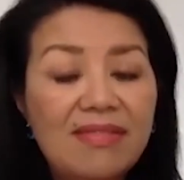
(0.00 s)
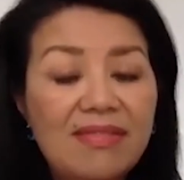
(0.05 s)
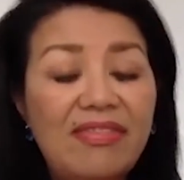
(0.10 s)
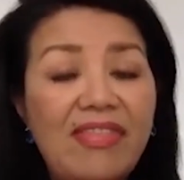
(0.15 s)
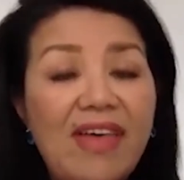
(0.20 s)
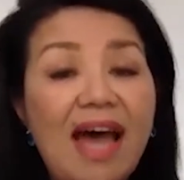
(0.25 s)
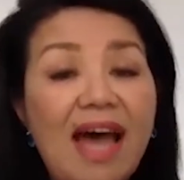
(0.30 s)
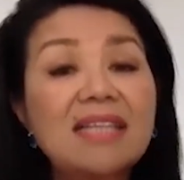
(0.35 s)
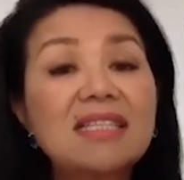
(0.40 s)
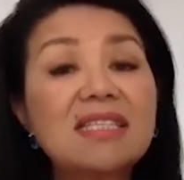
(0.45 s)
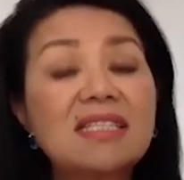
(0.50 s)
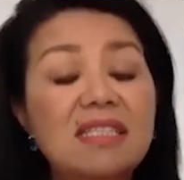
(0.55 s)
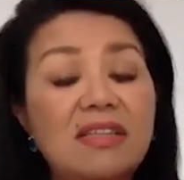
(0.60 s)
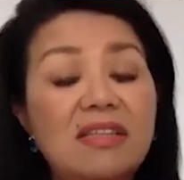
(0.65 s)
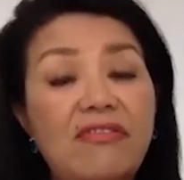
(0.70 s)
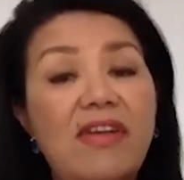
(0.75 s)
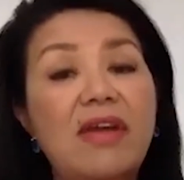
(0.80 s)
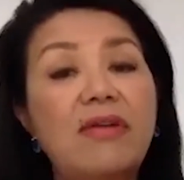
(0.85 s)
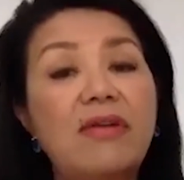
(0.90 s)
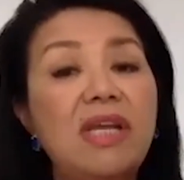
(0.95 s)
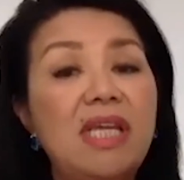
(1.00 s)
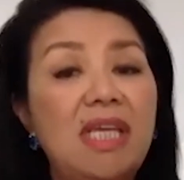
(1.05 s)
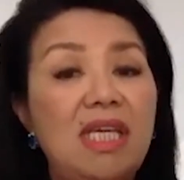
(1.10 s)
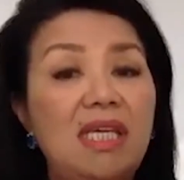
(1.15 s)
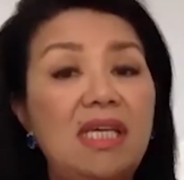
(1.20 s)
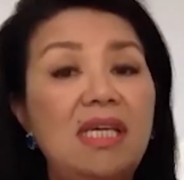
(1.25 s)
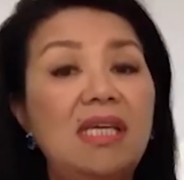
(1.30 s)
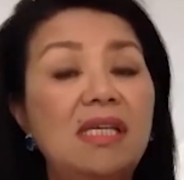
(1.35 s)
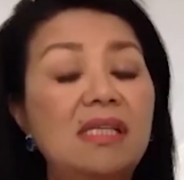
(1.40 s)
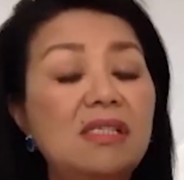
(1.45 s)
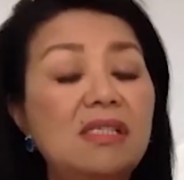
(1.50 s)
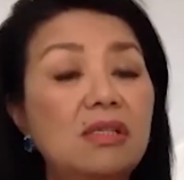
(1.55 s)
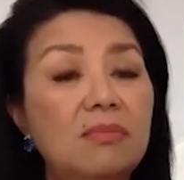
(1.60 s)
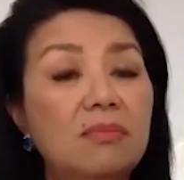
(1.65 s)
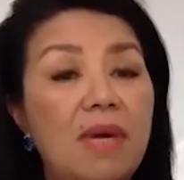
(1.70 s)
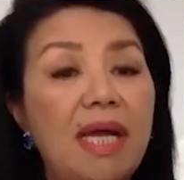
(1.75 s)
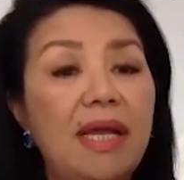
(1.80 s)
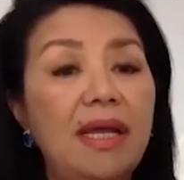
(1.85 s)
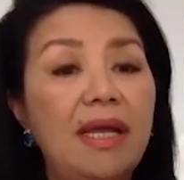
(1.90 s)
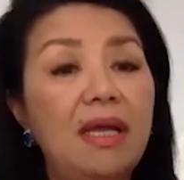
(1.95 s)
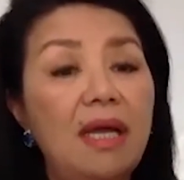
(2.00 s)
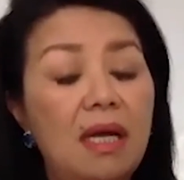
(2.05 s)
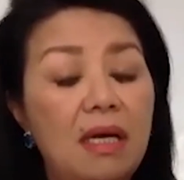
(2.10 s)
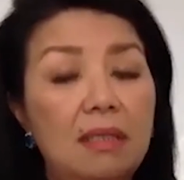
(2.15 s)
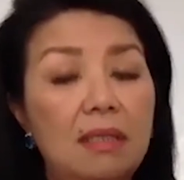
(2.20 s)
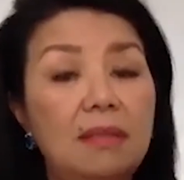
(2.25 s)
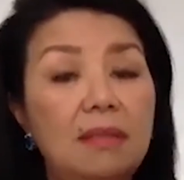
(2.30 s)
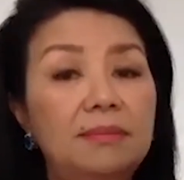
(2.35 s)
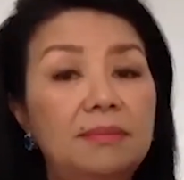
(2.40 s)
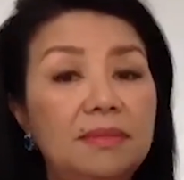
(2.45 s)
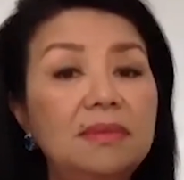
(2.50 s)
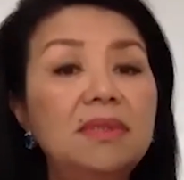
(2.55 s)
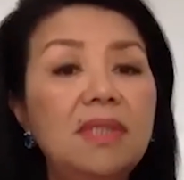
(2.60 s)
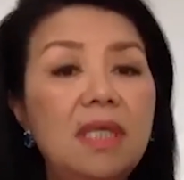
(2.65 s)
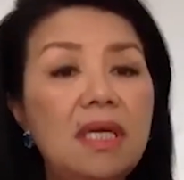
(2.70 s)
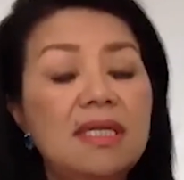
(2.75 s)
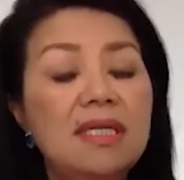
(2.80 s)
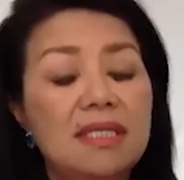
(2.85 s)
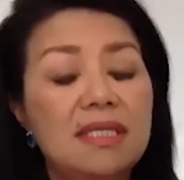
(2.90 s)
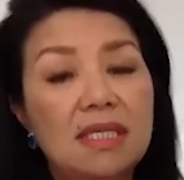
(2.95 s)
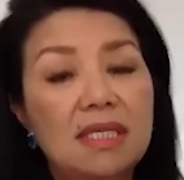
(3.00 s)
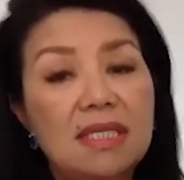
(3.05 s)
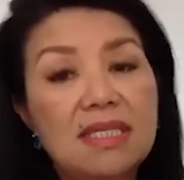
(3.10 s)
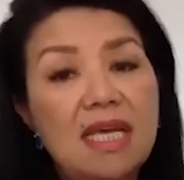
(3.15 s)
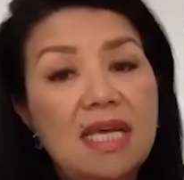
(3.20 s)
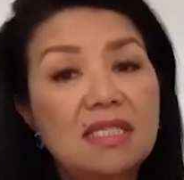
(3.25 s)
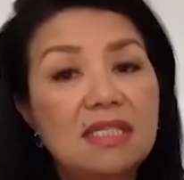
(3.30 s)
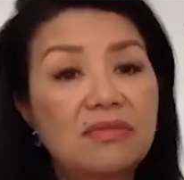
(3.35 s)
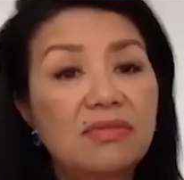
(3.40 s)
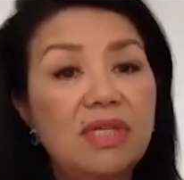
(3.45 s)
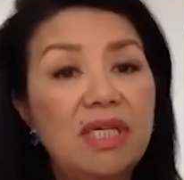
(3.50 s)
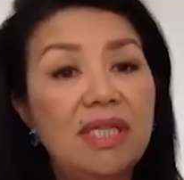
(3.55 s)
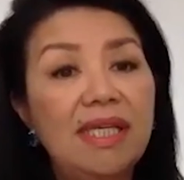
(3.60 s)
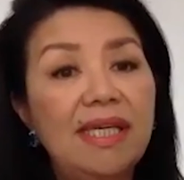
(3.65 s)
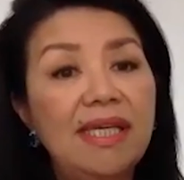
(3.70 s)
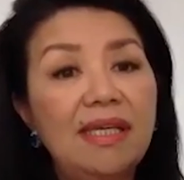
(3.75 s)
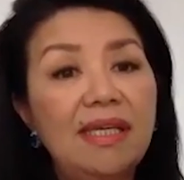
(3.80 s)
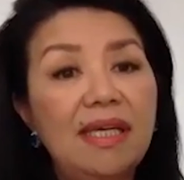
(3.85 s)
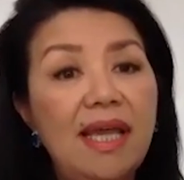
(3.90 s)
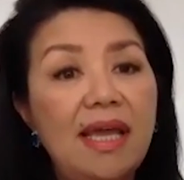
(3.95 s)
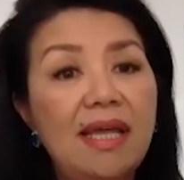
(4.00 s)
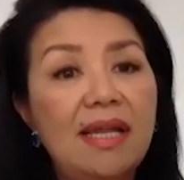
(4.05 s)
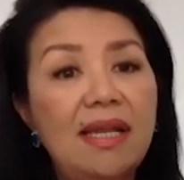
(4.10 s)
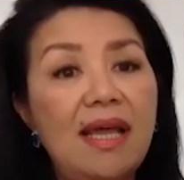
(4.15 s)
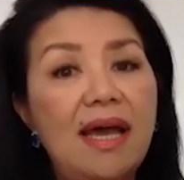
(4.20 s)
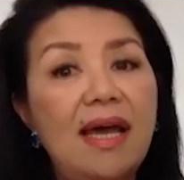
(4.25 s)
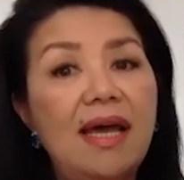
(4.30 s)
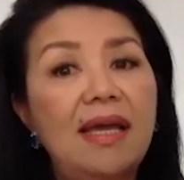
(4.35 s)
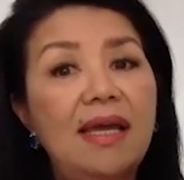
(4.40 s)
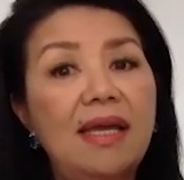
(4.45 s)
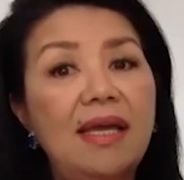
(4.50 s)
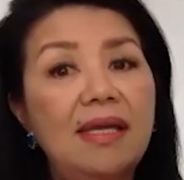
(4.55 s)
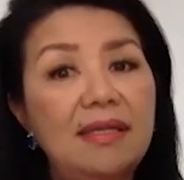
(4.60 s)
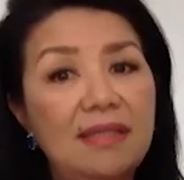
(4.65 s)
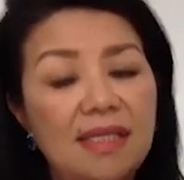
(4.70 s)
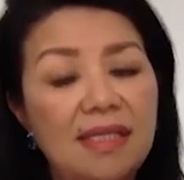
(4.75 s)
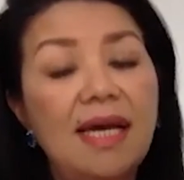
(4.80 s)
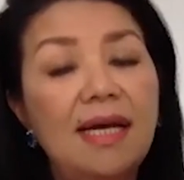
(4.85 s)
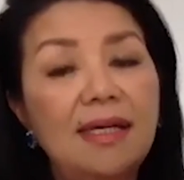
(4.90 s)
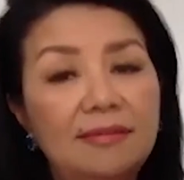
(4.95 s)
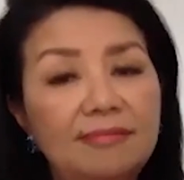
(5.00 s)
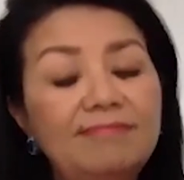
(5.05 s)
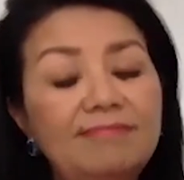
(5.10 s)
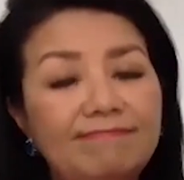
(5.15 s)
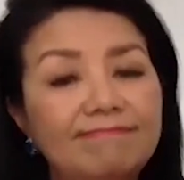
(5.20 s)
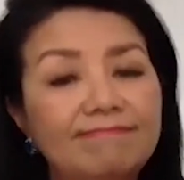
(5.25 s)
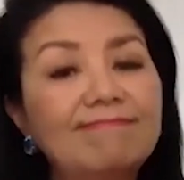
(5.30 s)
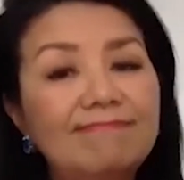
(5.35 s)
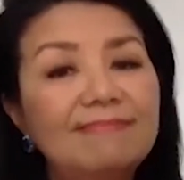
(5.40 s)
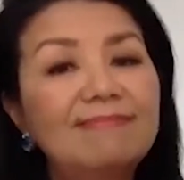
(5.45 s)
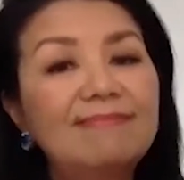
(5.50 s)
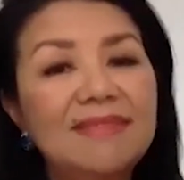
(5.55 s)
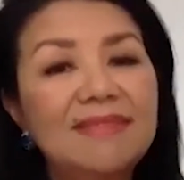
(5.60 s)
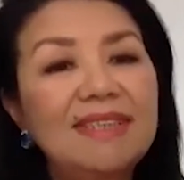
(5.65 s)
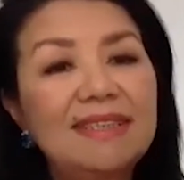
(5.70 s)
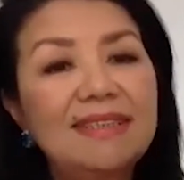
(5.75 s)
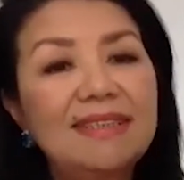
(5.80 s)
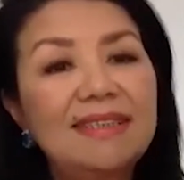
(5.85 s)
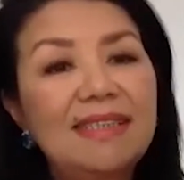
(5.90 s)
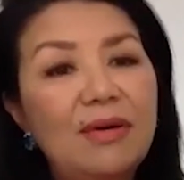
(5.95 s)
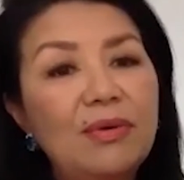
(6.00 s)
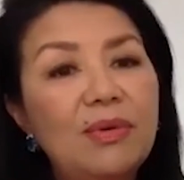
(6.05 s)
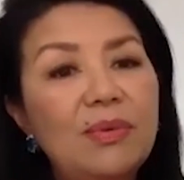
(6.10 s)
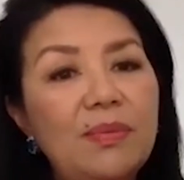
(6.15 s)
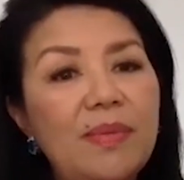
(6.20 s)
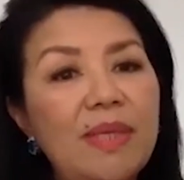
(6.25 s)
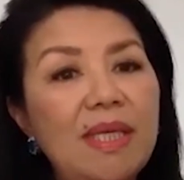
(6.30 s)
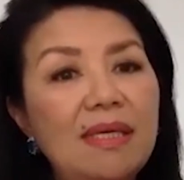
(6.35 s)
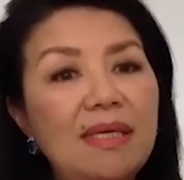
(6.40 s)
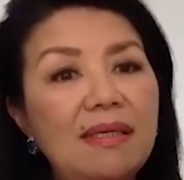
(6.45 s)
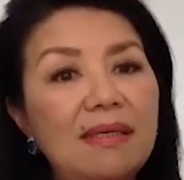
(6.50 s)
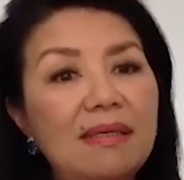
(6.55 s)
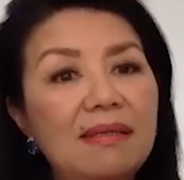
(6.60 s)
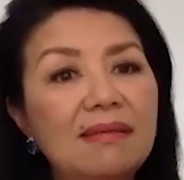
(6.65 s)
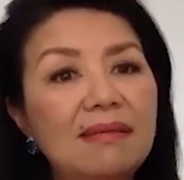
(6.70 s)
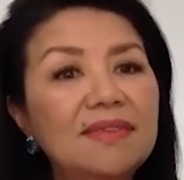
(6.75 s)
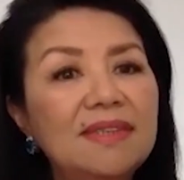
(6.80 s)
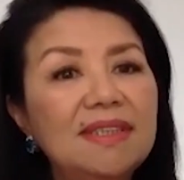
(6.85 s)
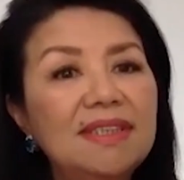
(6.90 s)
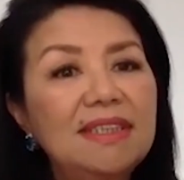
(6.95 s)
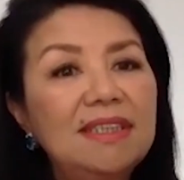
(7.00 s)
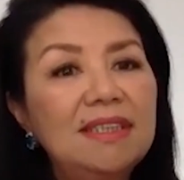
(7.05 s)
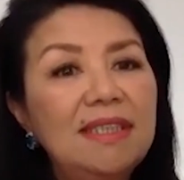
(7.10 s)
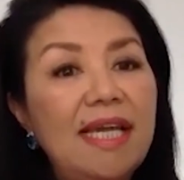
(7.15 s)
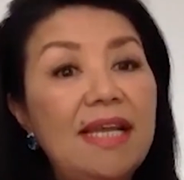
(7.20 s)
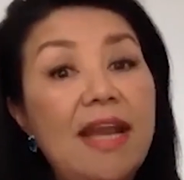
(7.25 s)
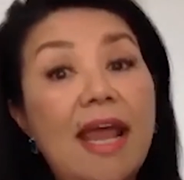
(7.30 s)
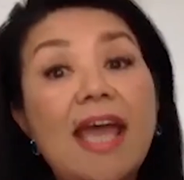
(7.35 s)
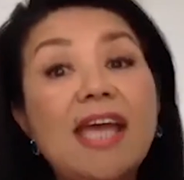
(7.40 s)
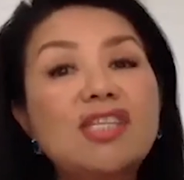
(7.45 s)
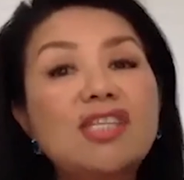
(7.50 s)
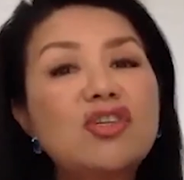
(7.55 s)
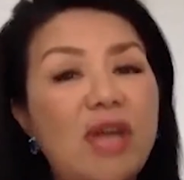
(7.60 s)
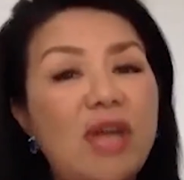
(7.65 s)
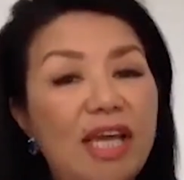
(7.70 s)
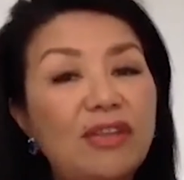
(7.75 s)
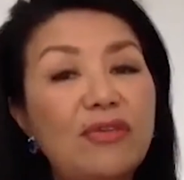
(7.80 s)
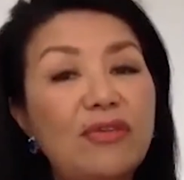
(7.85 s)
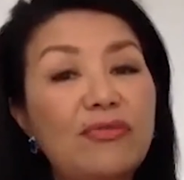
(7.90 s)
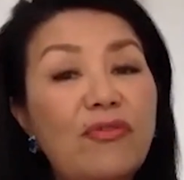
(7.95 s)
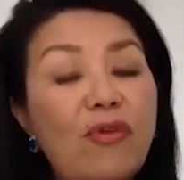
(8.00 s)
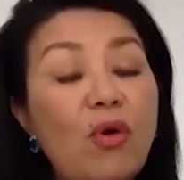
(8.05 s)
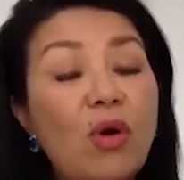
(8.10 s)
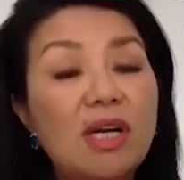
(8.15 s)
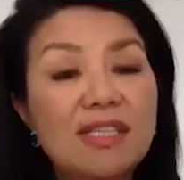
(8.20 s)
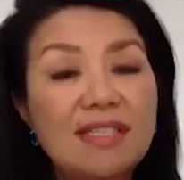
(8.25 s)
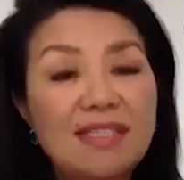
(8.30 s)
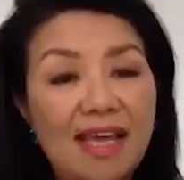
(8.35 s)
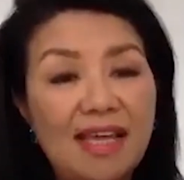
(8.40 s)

That's the very key to my um, success, really. And I, yeah, that would be. And educate, of course.